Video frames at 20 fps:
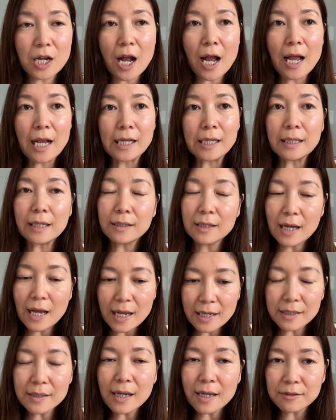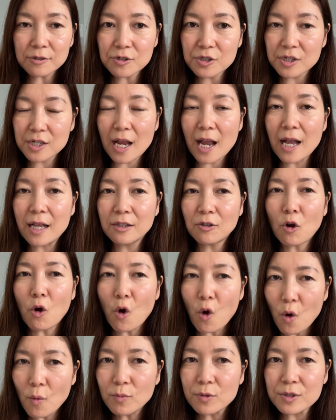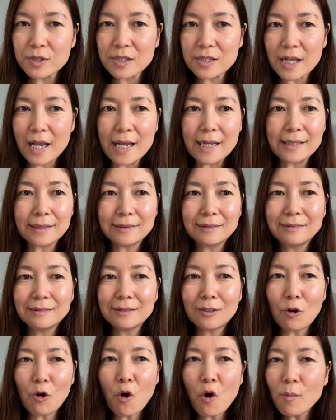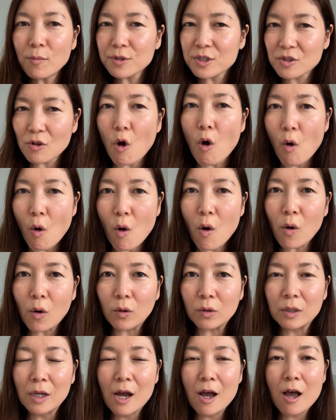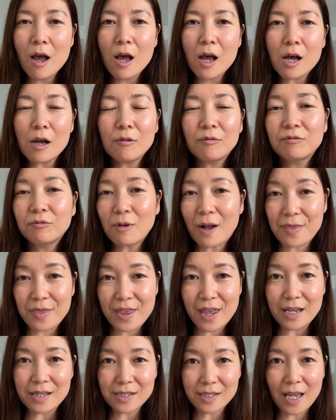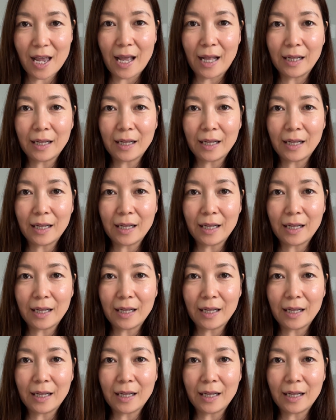I can understand almost all of what they say.